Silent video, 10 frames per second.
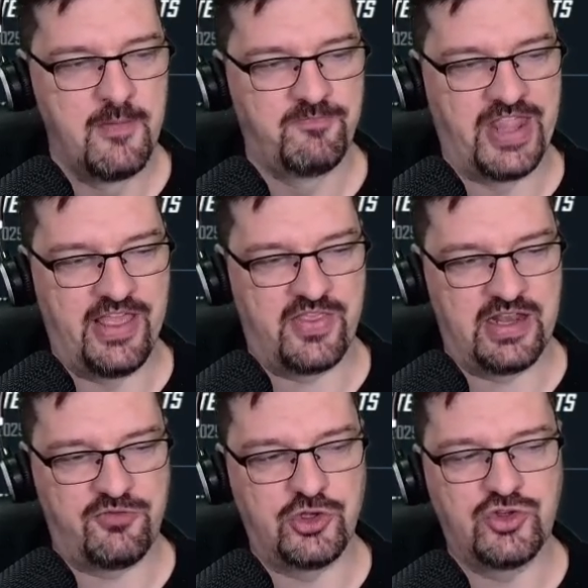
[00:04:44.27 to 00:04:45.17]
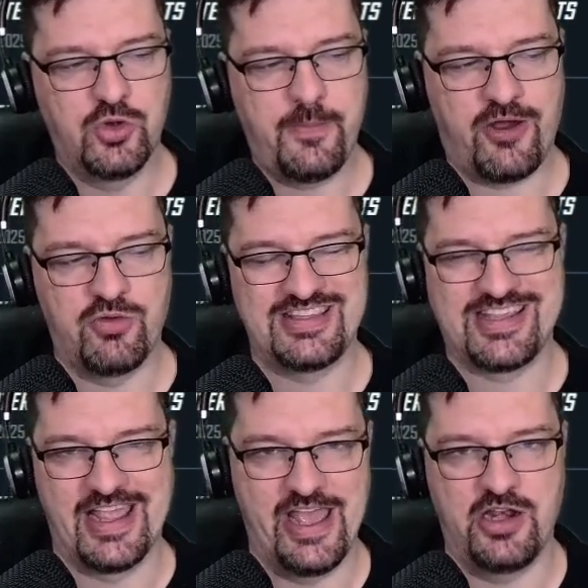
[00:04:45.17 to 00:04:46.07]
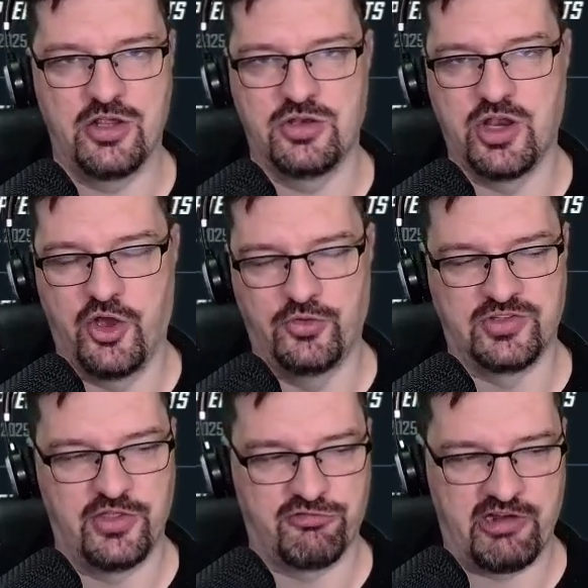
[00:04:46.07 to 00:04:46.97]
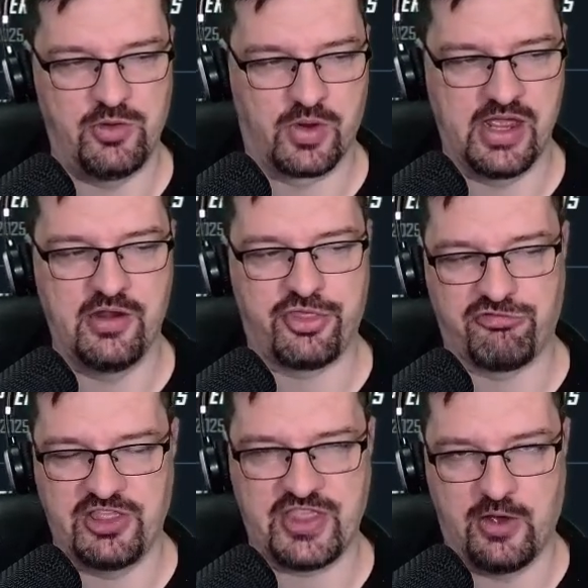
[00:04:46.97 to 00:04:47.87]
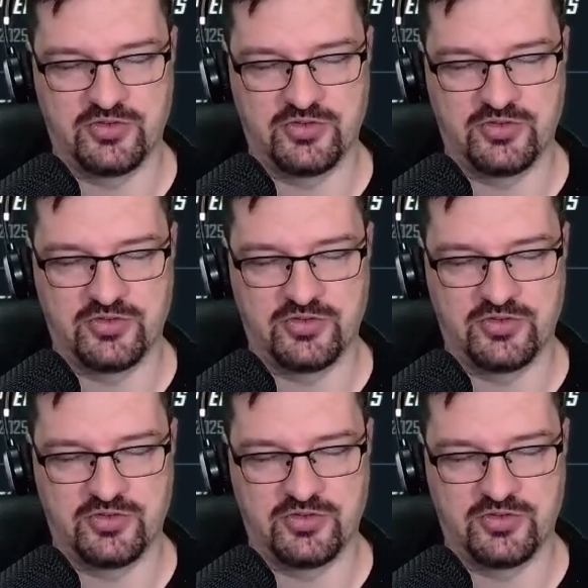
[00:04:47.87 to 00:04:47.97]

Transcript: And then if you do about 10 nodes in the raid, we're getting 3,000.